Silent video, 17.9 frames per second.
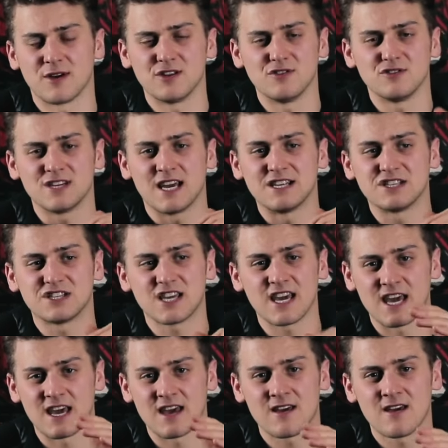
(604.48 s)
so that when you
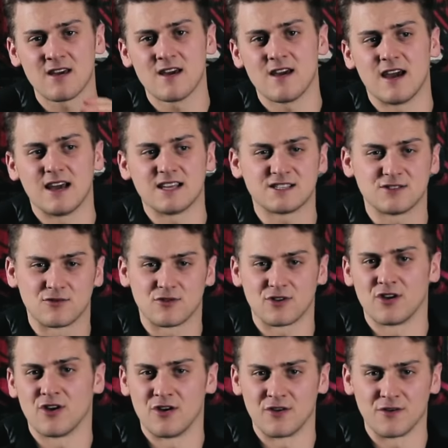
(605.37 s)
change gear, it's
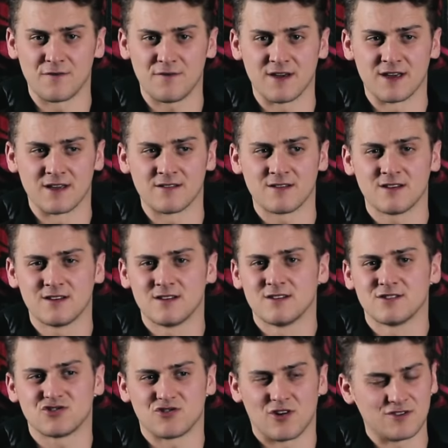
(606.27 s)
not going to hurt your feet.
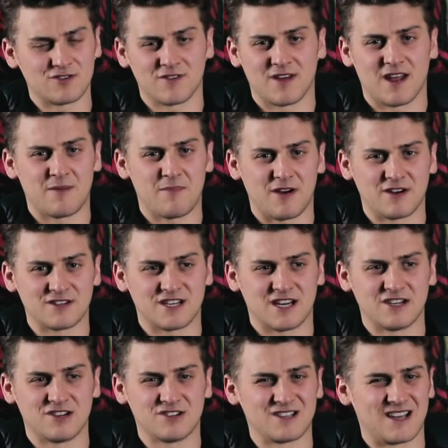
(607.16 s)
Try doing that in a pair of
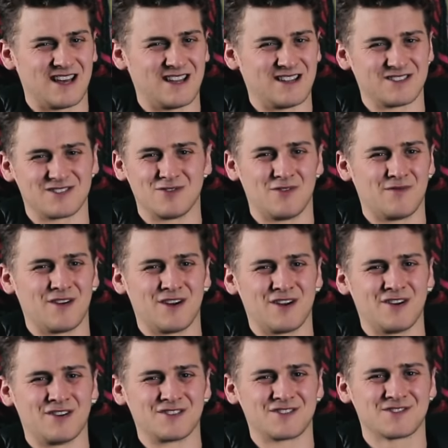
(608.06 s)
trainers and it's not
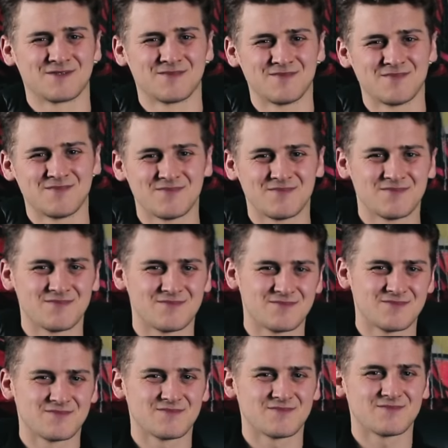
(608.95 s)
very nice.
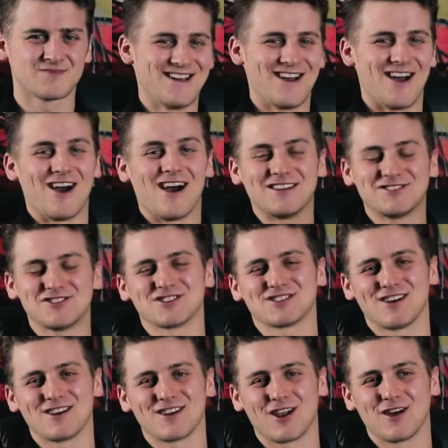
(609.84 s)
And
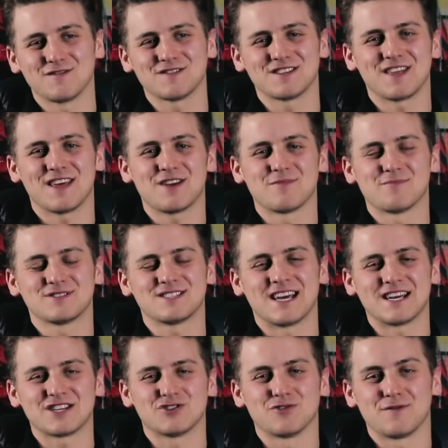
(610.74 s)
just like gloves, they can
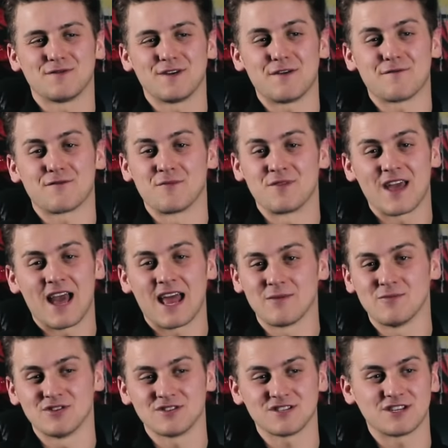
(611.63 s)
protect your feet from the
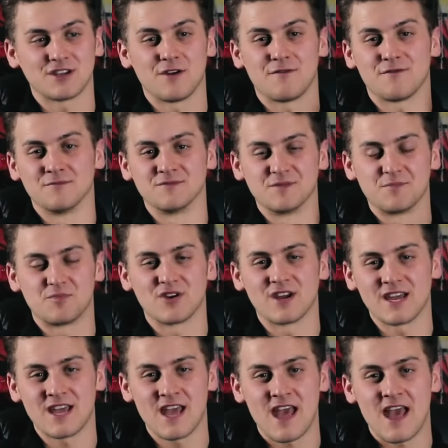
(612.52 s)
elements, from
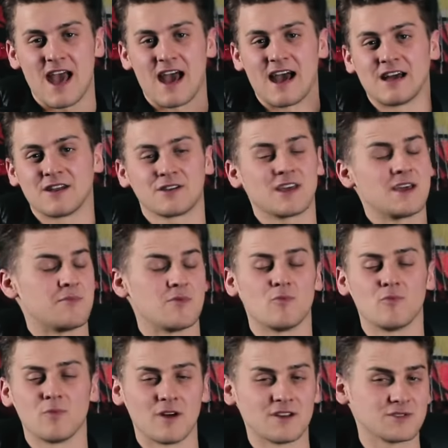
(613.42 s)
debris, and keep
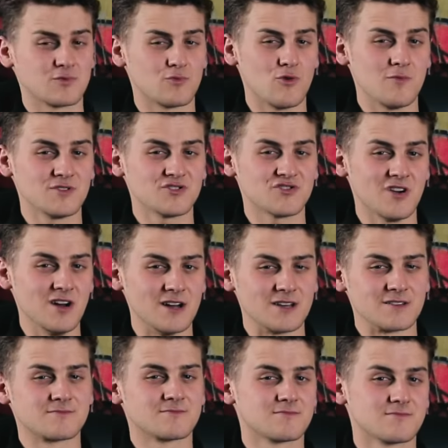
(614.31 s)
them nice, warm and
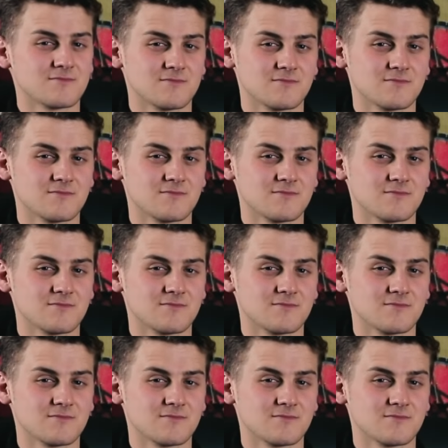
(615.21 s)
dry.